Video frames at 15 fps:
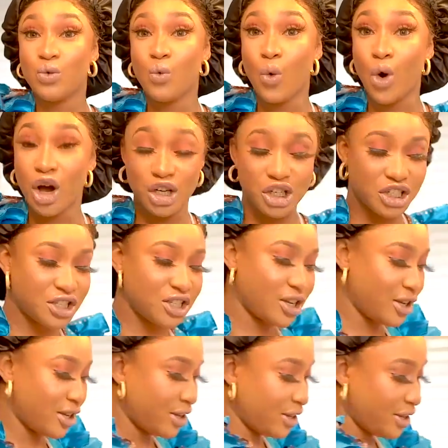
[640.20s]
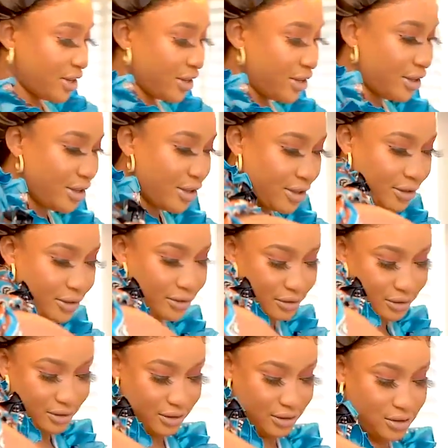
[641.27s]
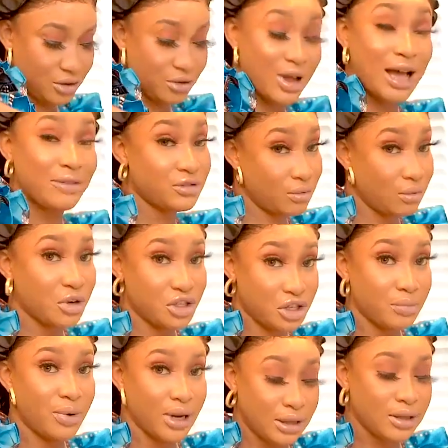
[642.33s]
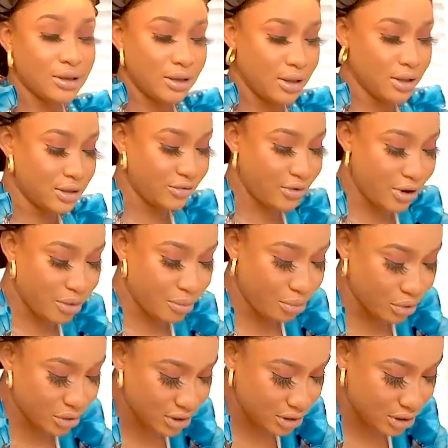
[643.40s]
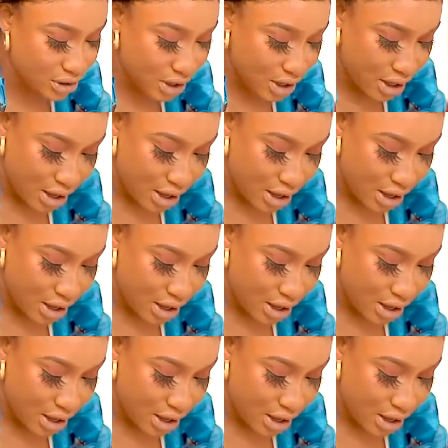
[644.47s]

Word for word: washed so you have to wash your blender. It's very important.